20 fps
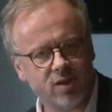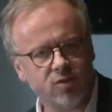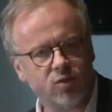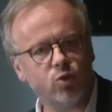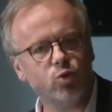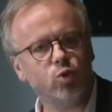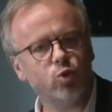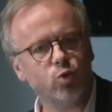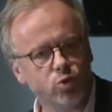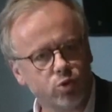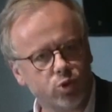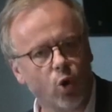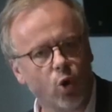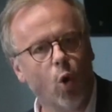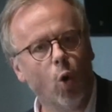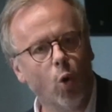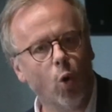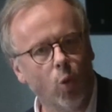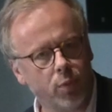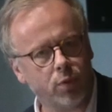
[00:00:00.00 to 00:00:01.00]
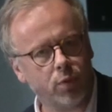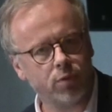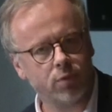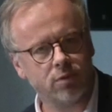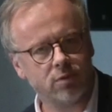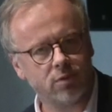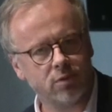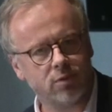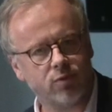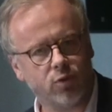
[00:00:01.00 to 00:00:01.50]
is a huge hope
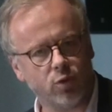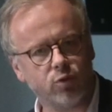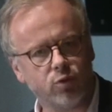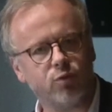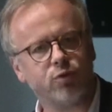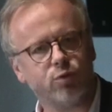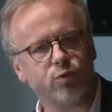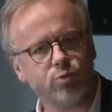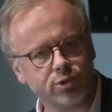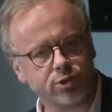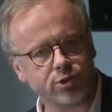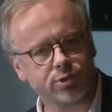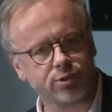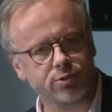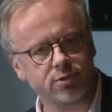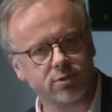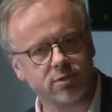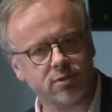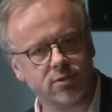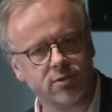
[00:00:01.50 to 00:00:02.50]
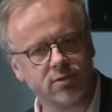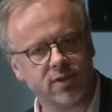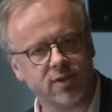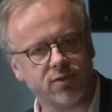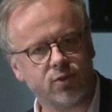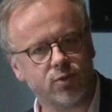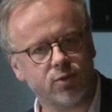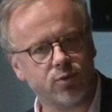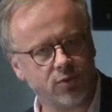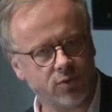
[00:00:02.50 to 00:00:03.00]
for the future that
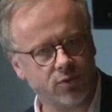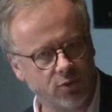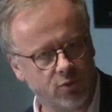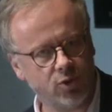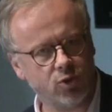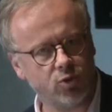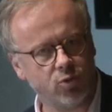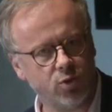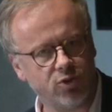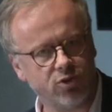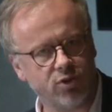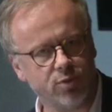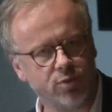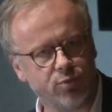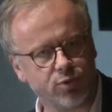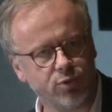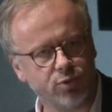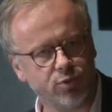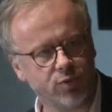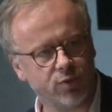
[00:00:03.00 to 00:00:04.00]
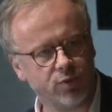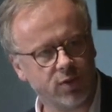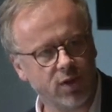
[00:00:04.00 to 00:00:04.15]
the situation improves.